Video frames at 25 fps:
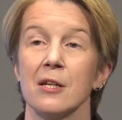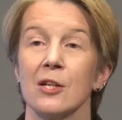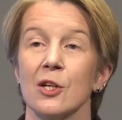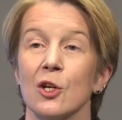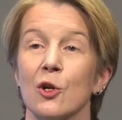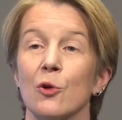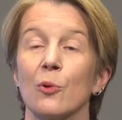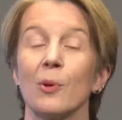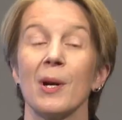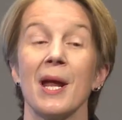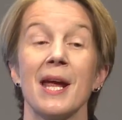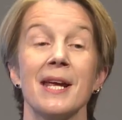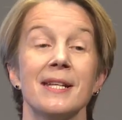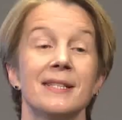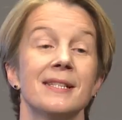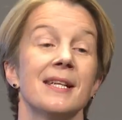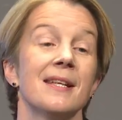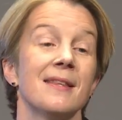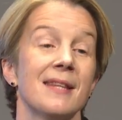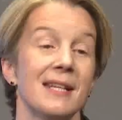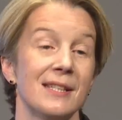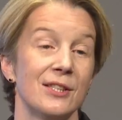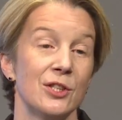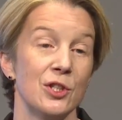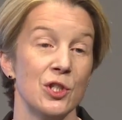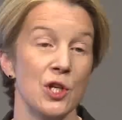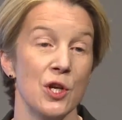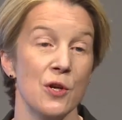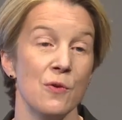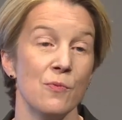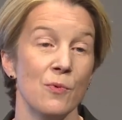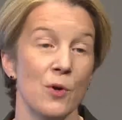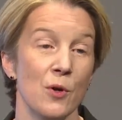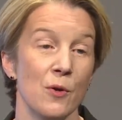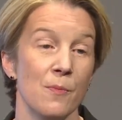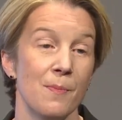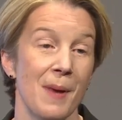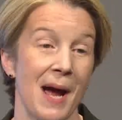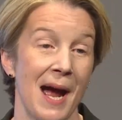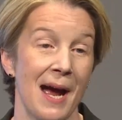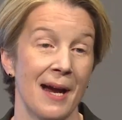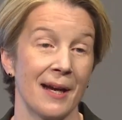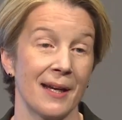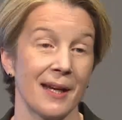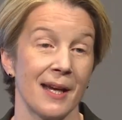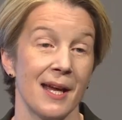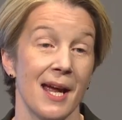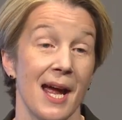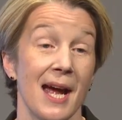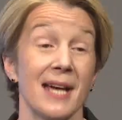Creating this new route
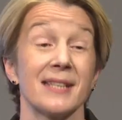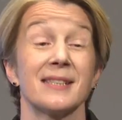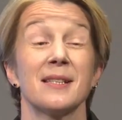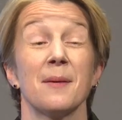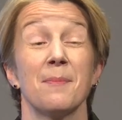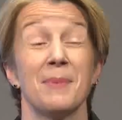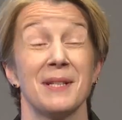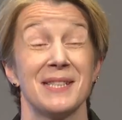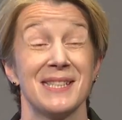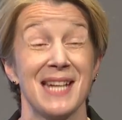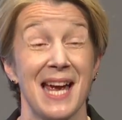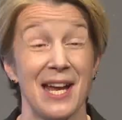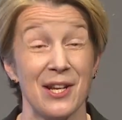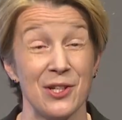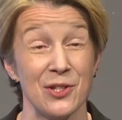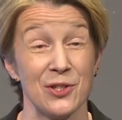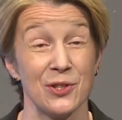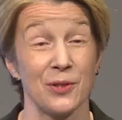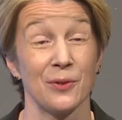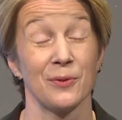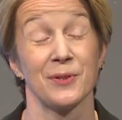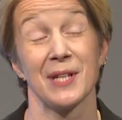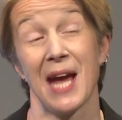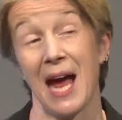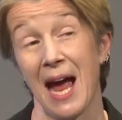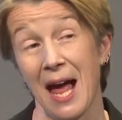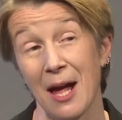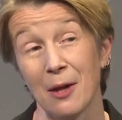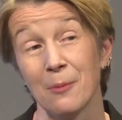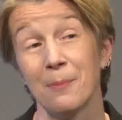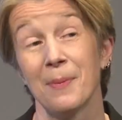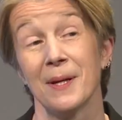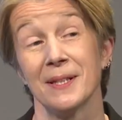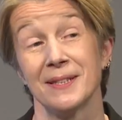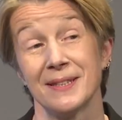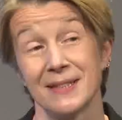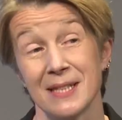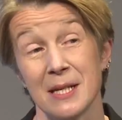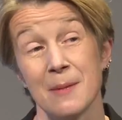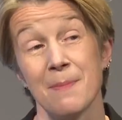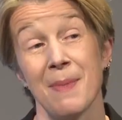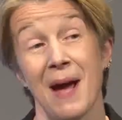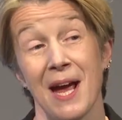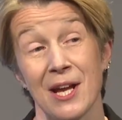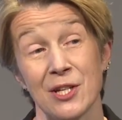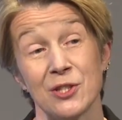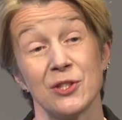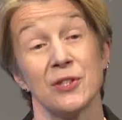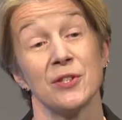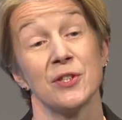back has the potential to help us see
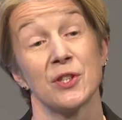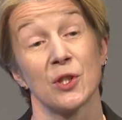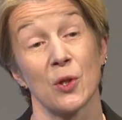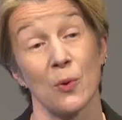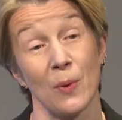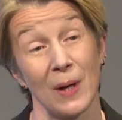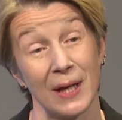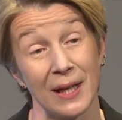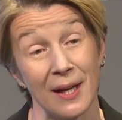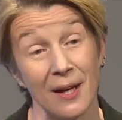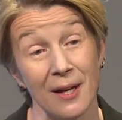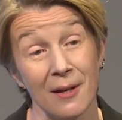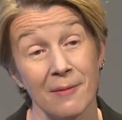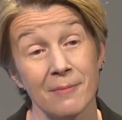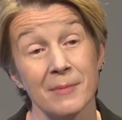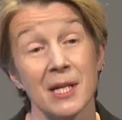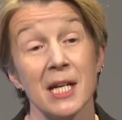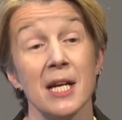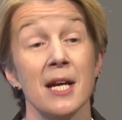patients quicker,